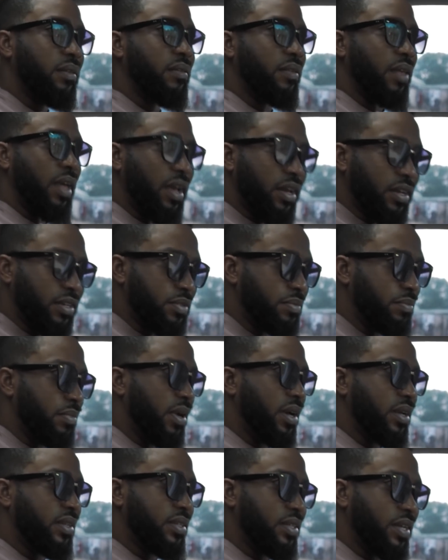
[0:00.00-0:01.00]
Thanks,
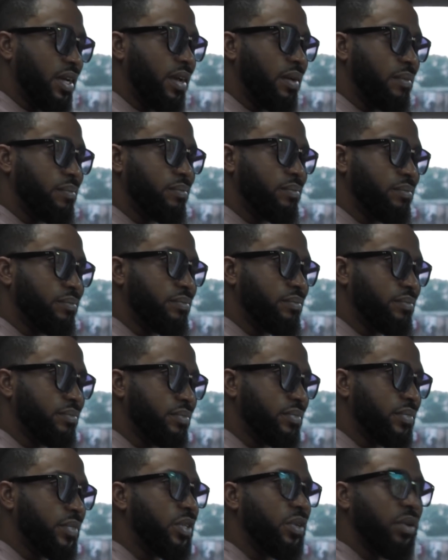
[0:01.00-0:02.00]
but
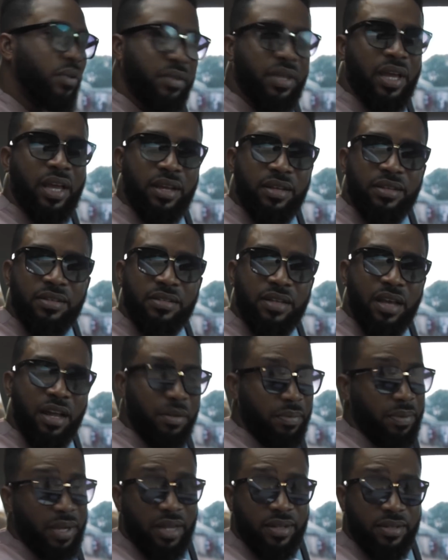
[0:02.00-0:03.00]
no thanks.
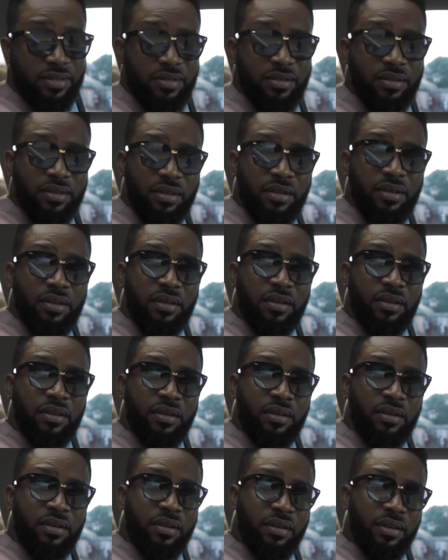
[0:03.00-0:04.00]
I'll pass.
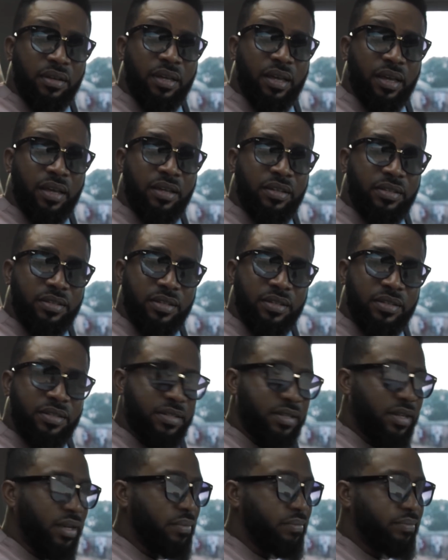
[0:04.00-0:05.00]
Okay,
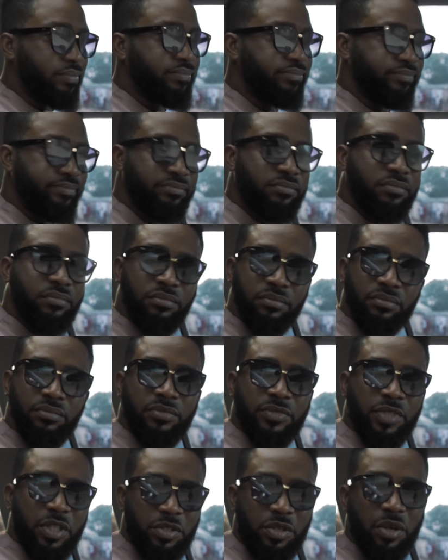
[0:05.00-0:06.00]
just
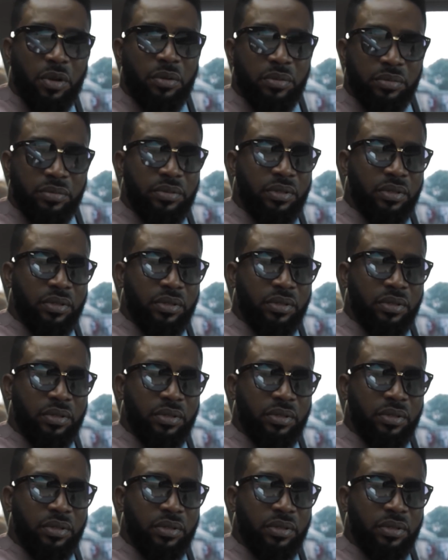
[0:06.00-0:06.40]
go.